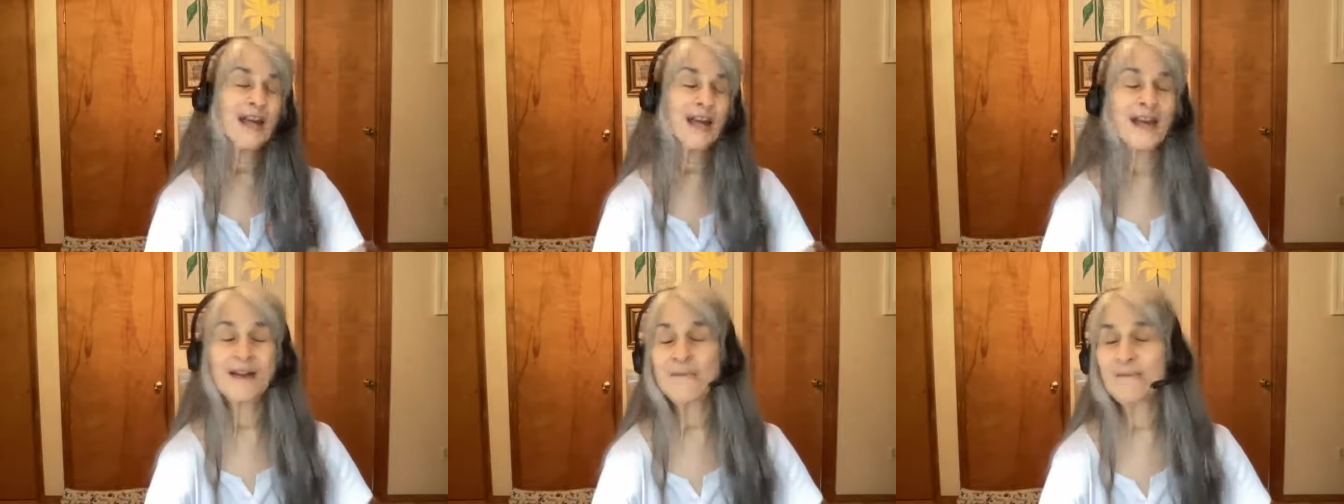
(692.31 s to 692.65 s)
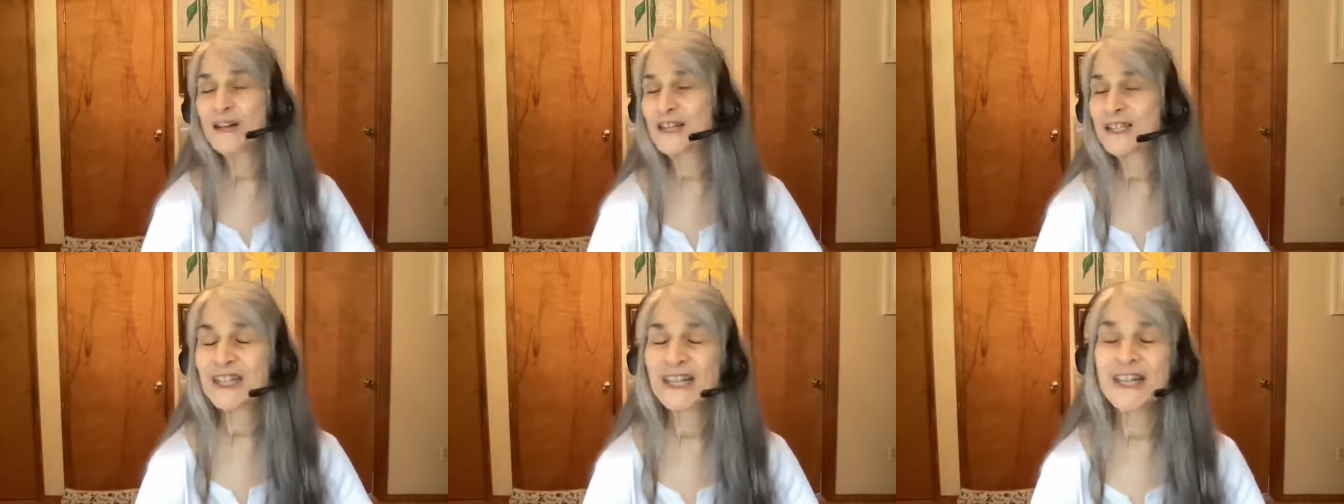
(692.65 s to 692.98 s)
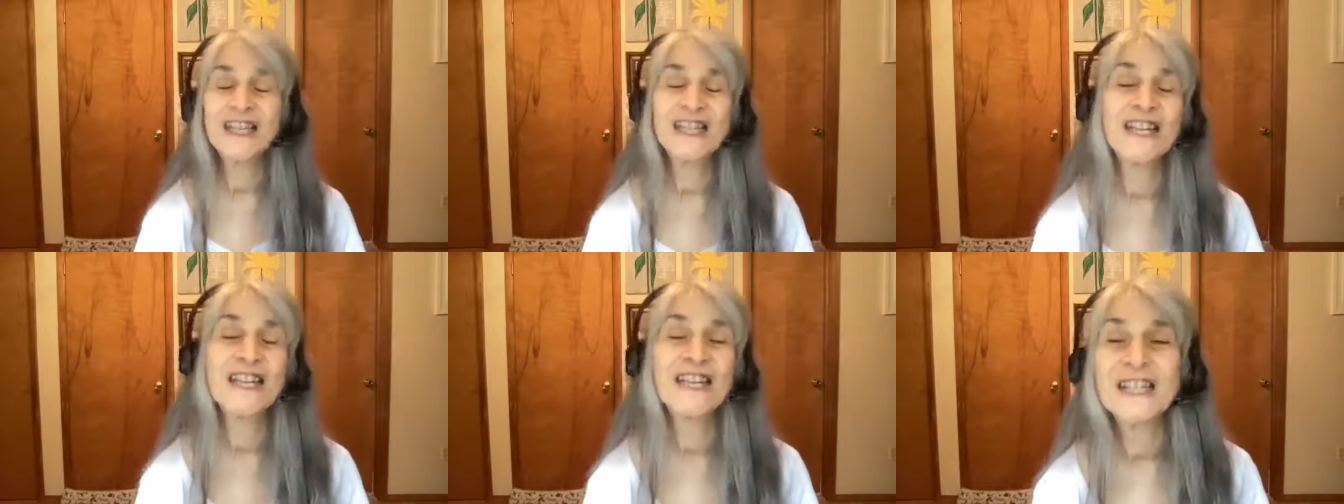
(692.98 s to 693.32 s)
Am I
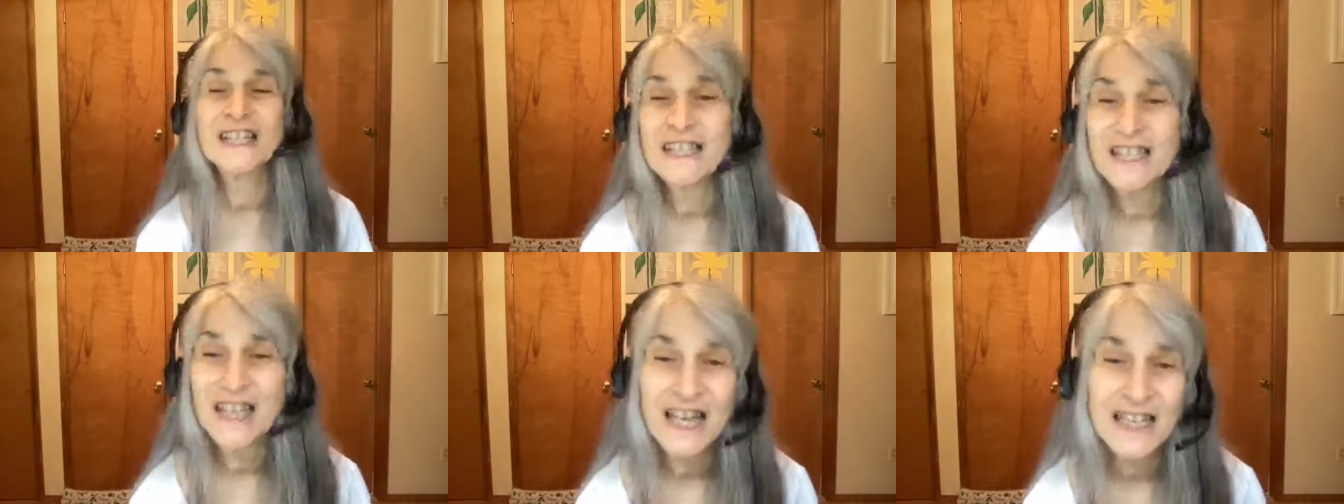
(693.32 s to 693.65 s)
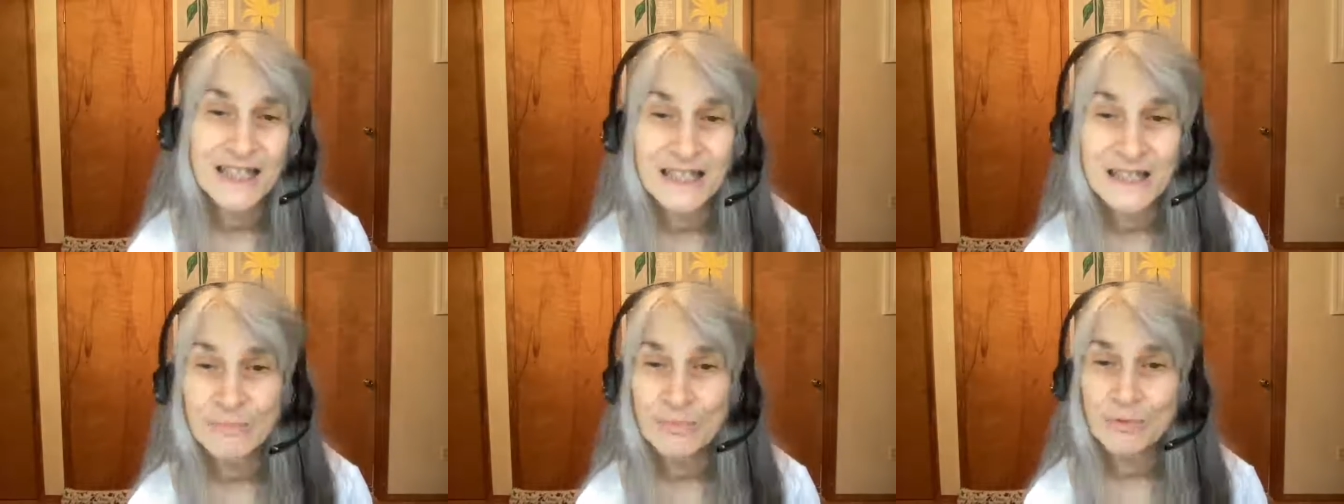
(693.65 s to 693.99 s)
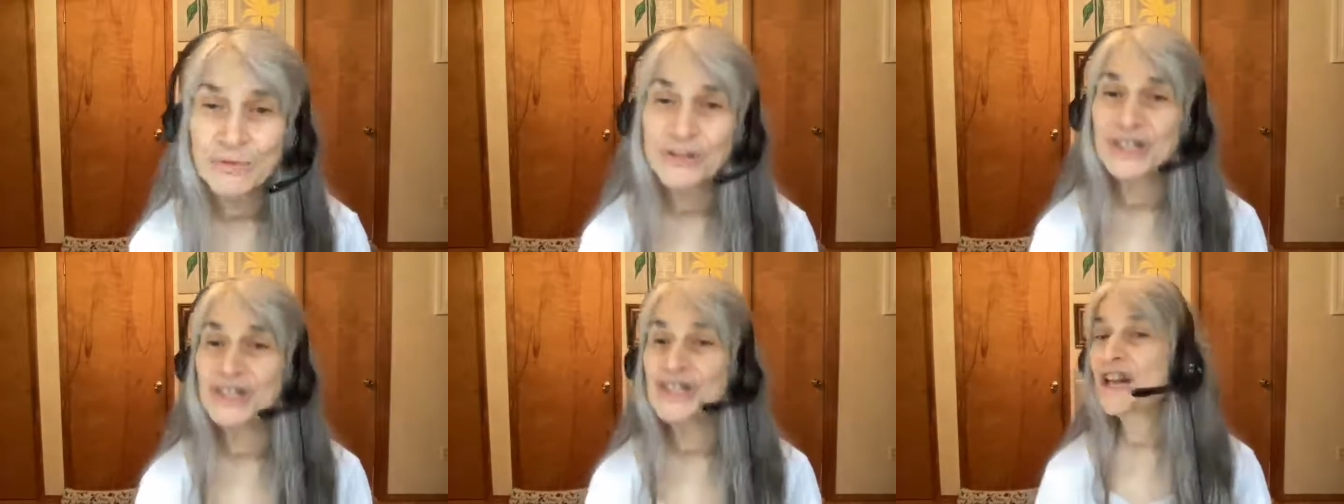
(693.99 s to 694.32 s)
seeing the insides of the
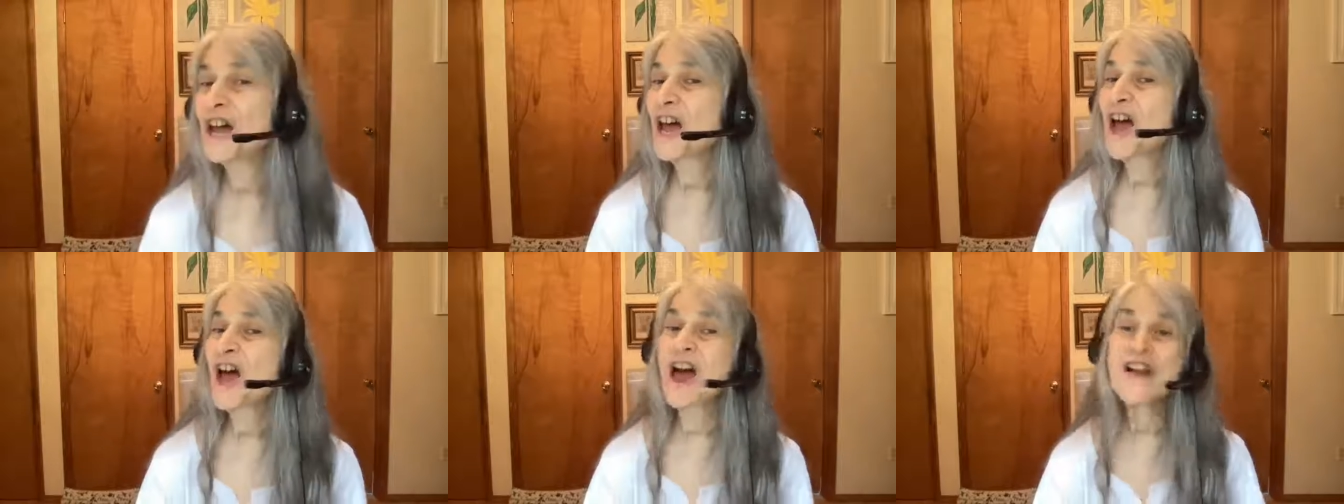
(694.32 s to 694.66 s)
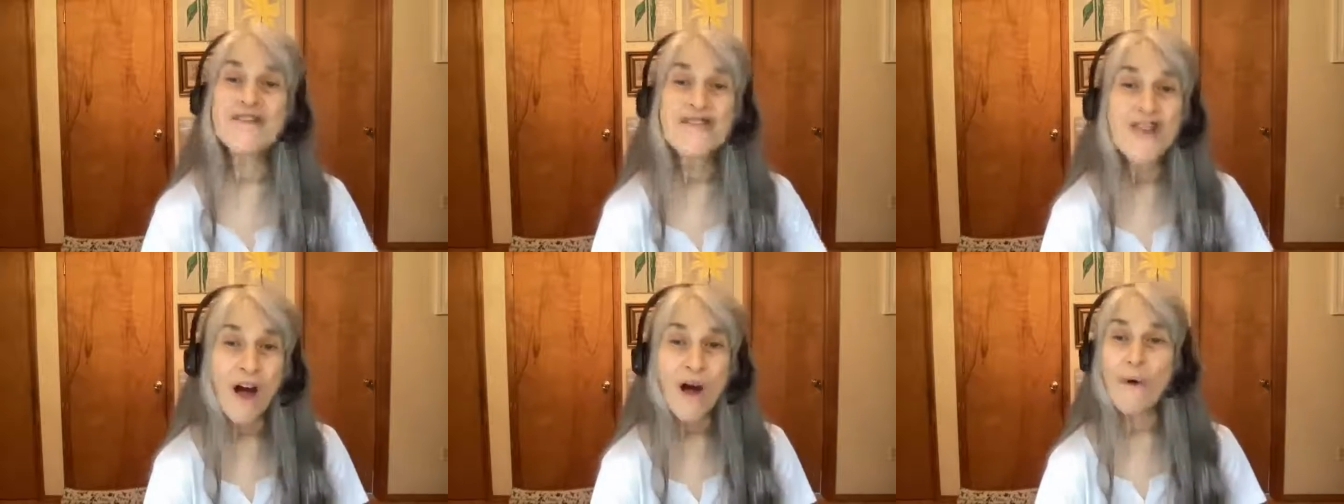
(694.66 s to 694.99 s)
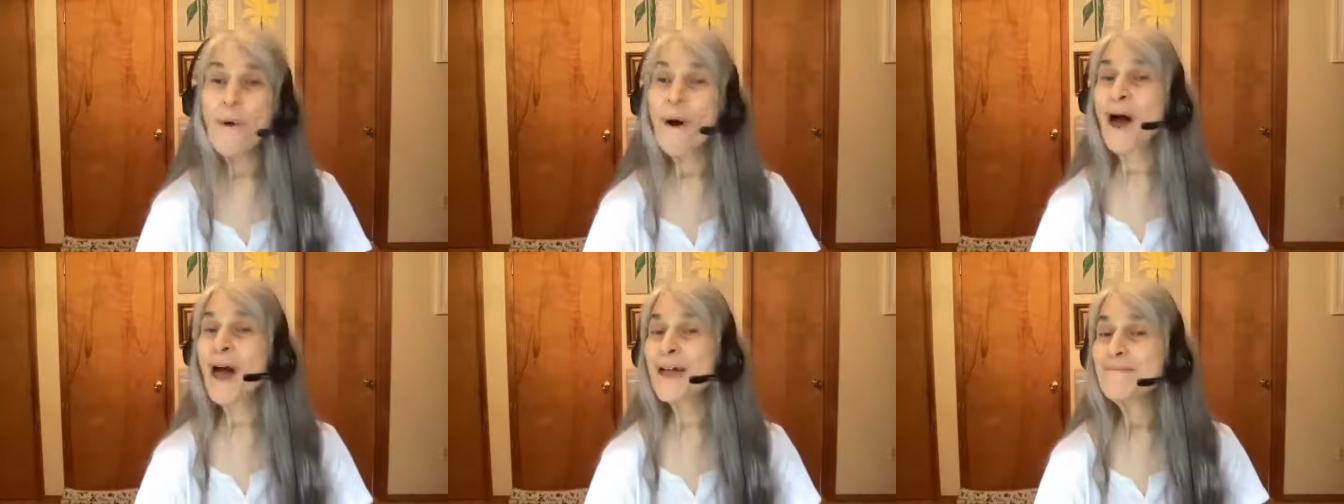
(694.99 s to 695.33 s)
person?
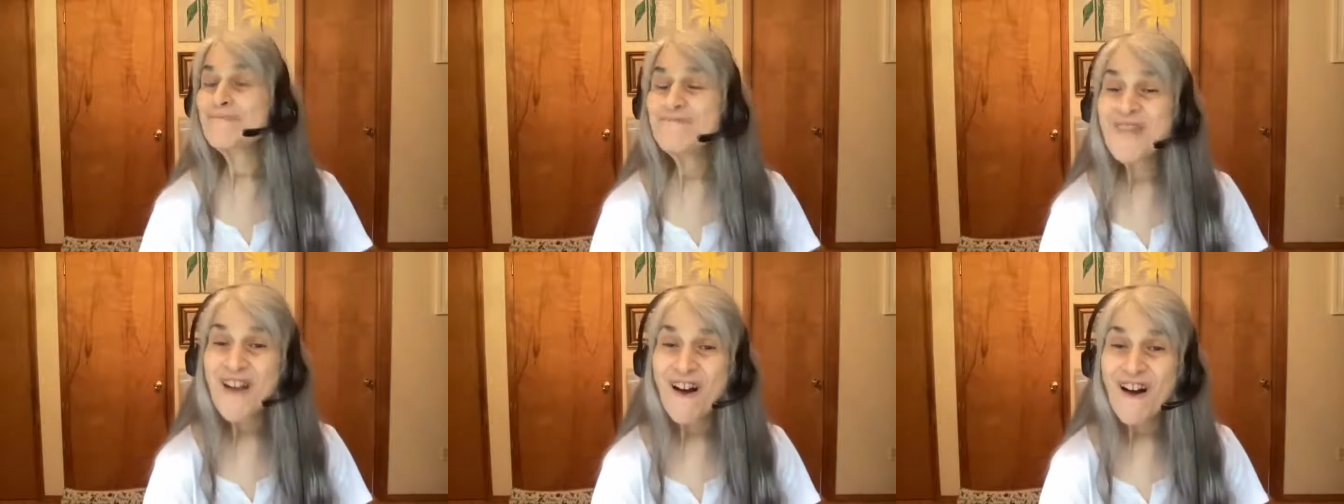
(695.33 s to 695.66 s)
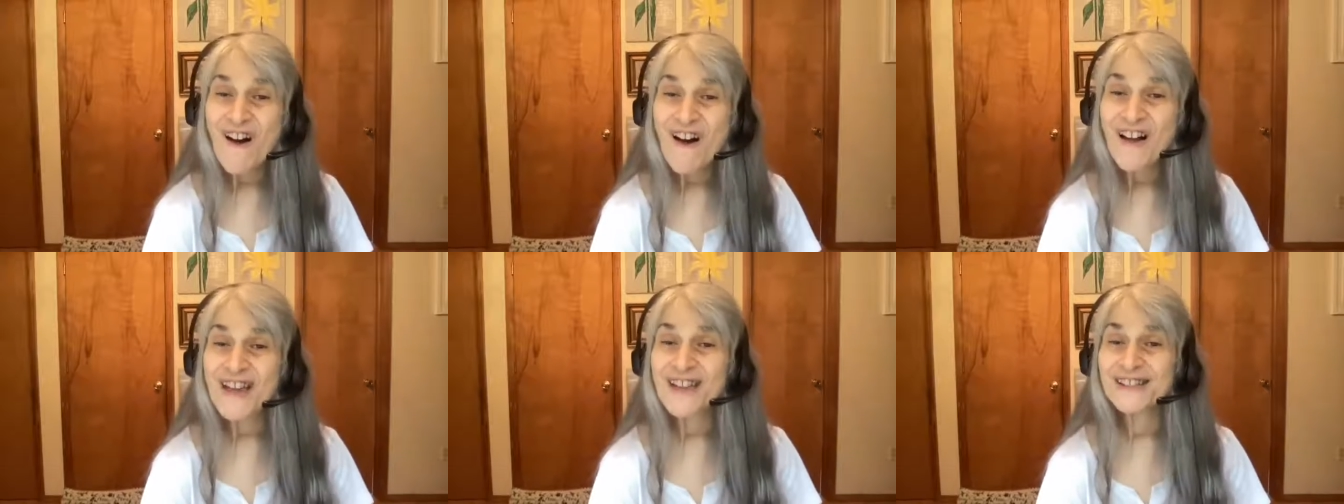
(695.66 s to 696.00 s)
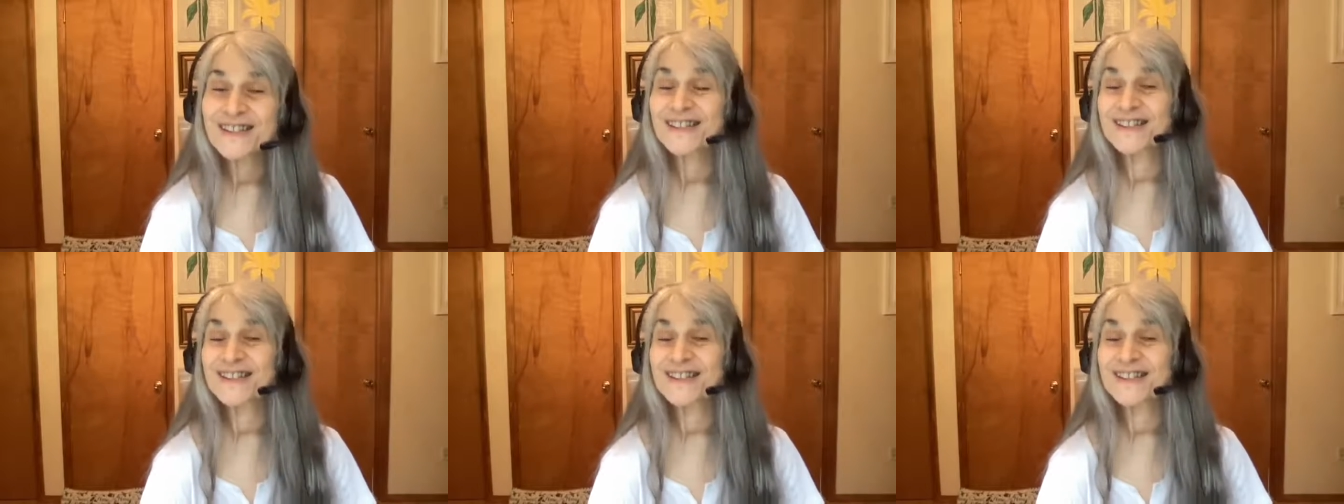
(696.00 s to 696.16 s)
No, I'm not.